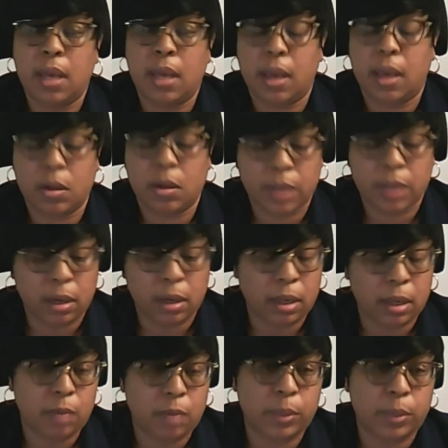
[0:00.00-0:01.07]
healthcare
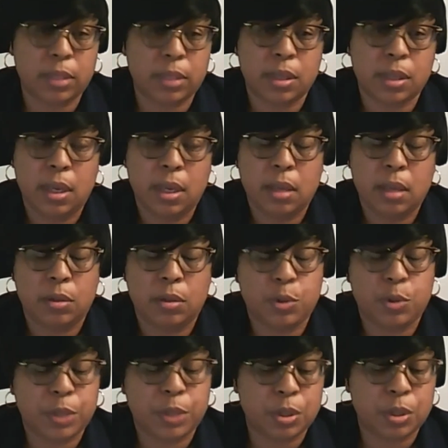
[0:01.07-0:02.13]
coverage,
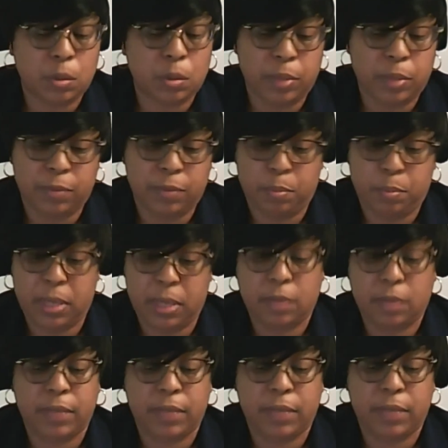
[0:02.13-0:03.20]
nutritional be
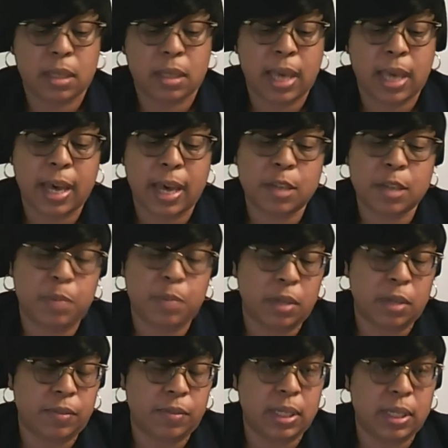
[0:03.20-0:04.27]
benefits, cash
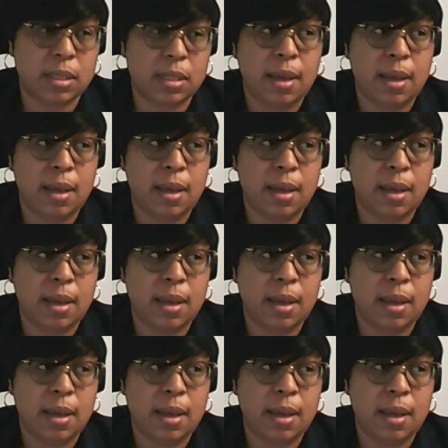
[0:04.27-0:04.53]
benefits,